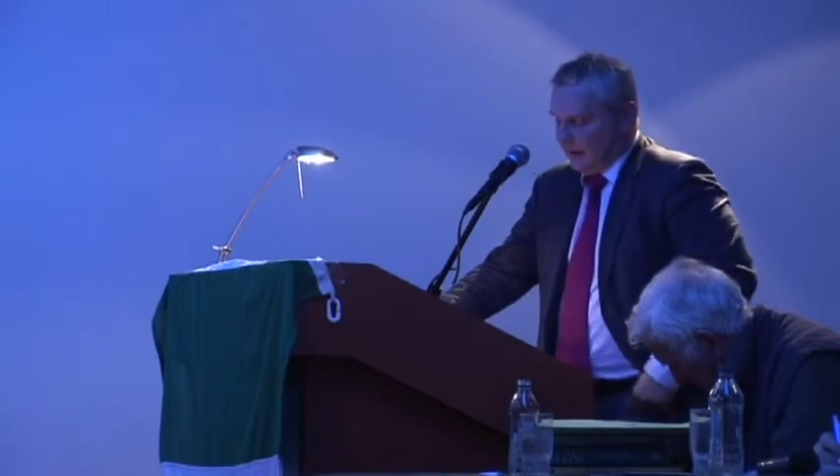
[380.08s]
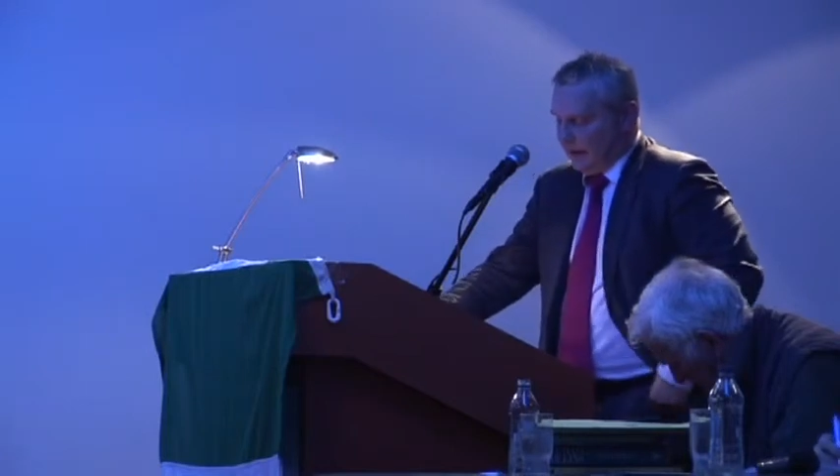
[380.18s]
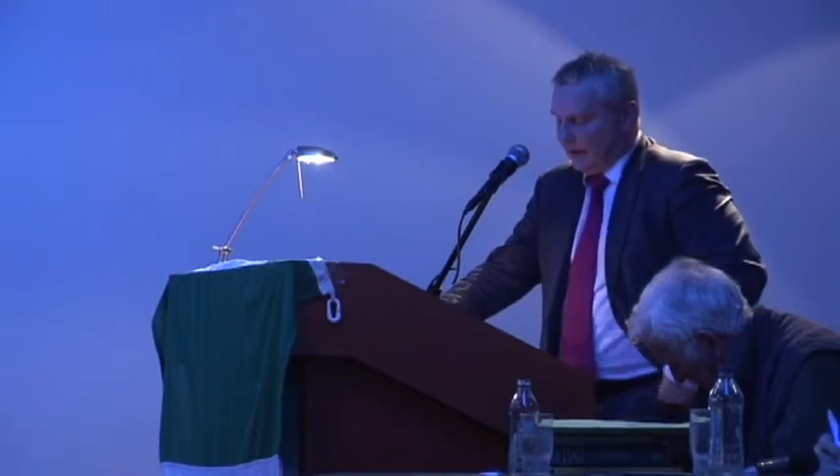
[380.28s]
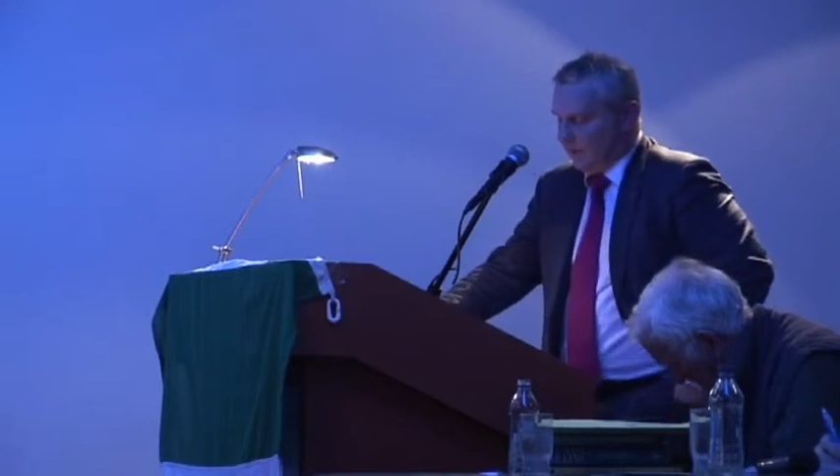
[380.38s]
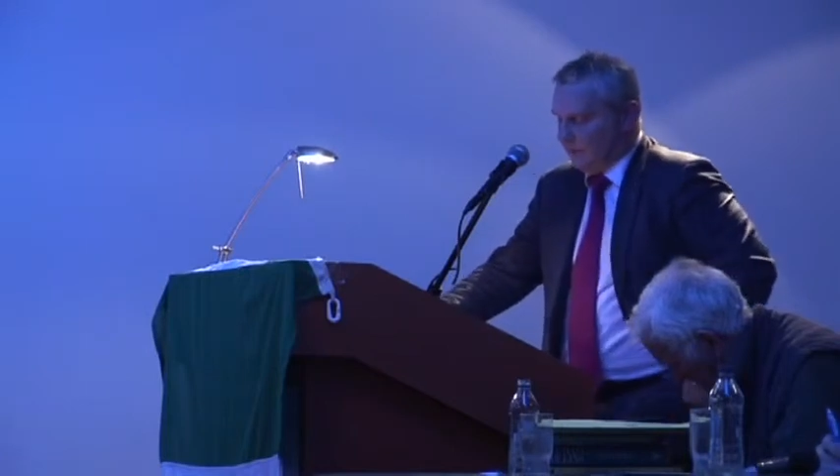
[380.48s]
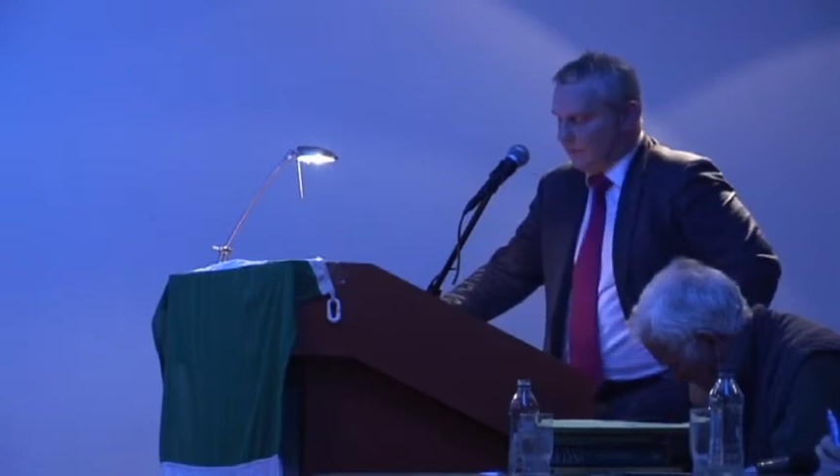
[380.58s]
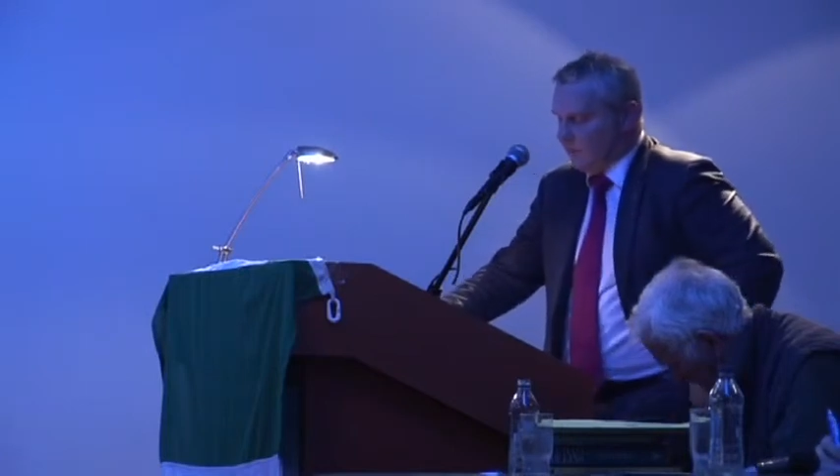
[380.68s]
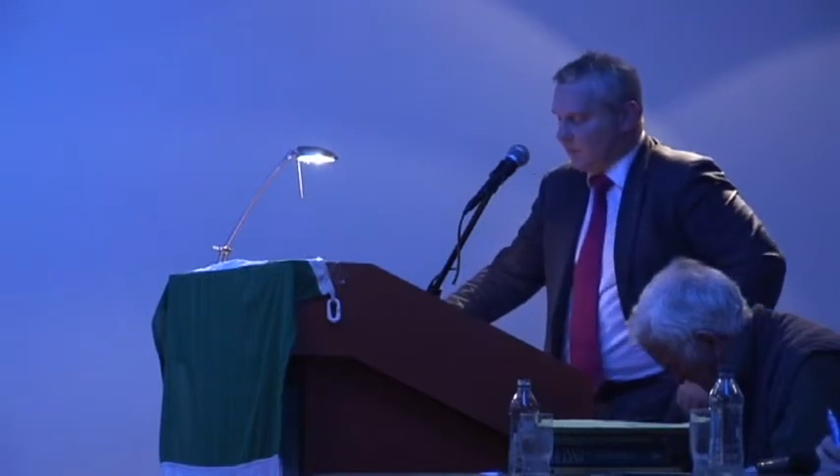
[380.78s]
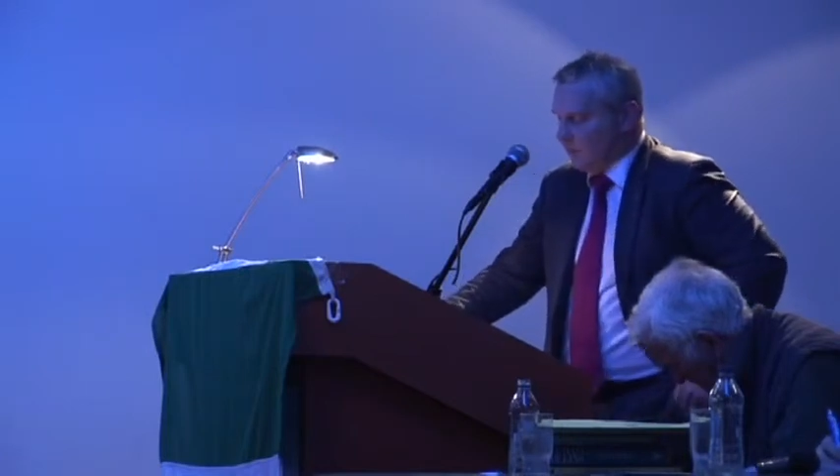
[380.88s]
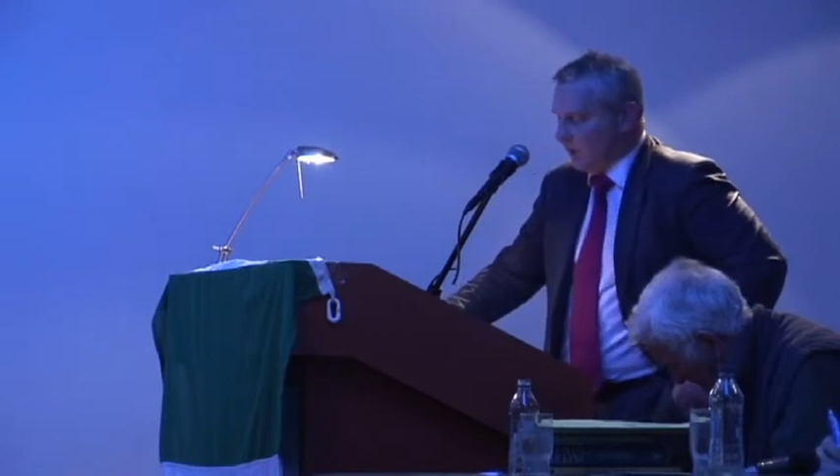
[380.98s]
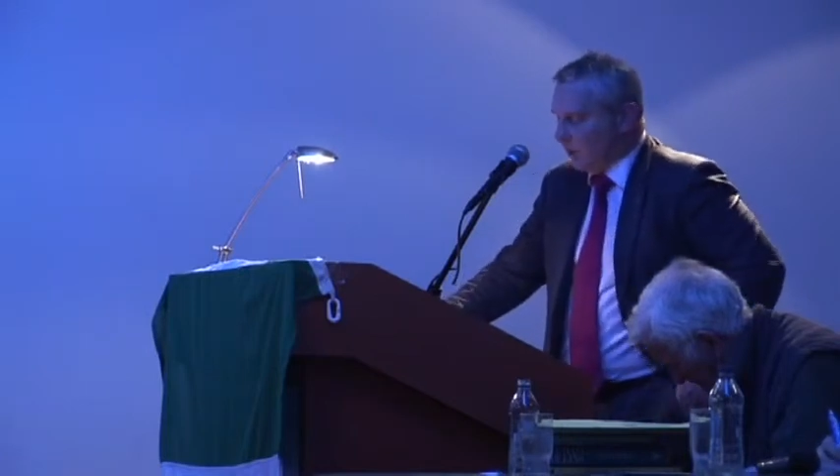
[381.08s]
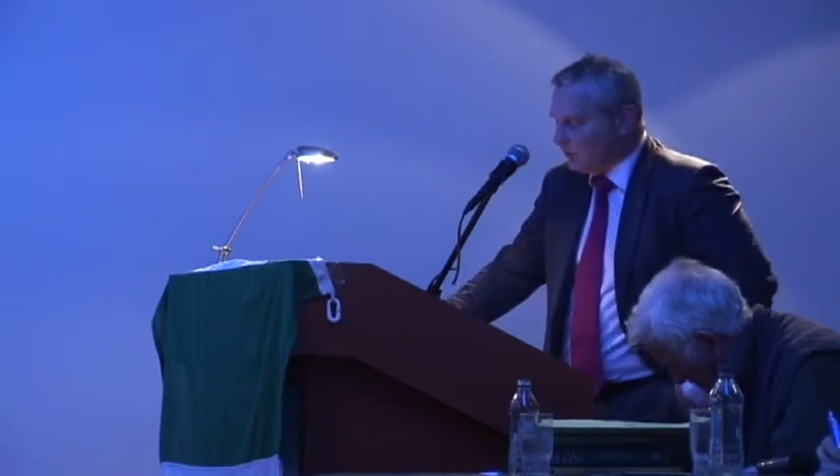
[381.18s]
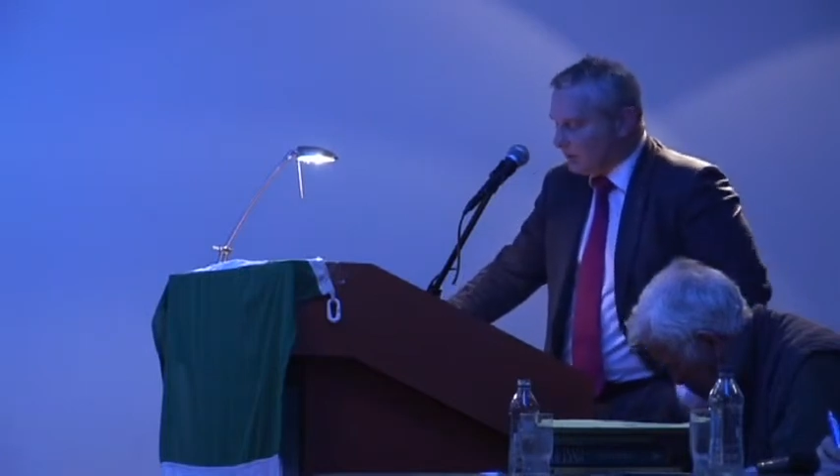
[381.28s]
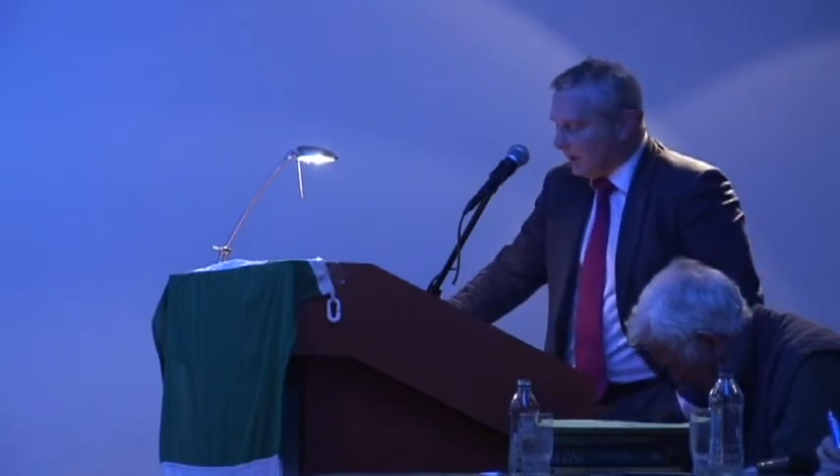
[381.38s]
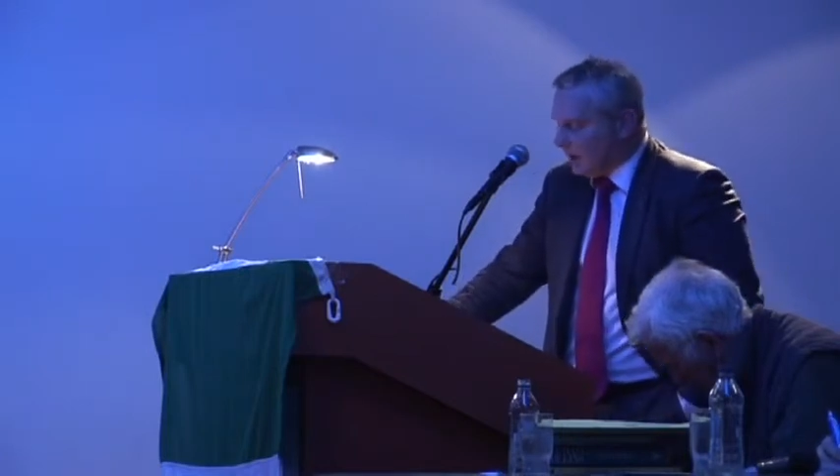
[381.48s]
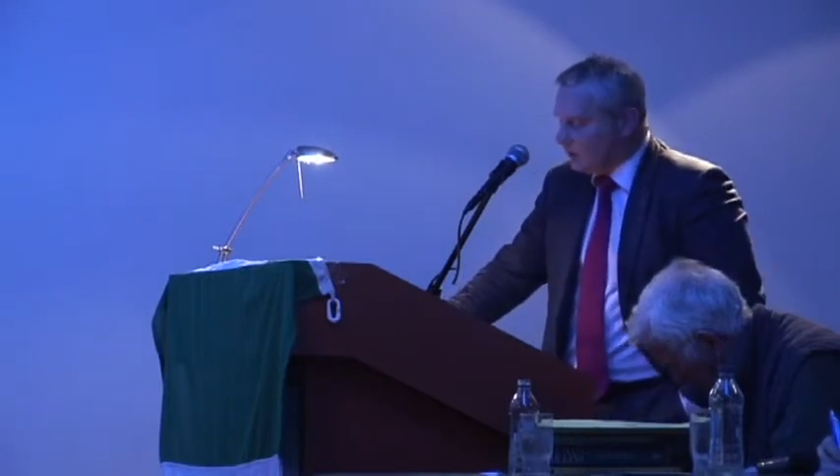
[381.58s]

it. There are still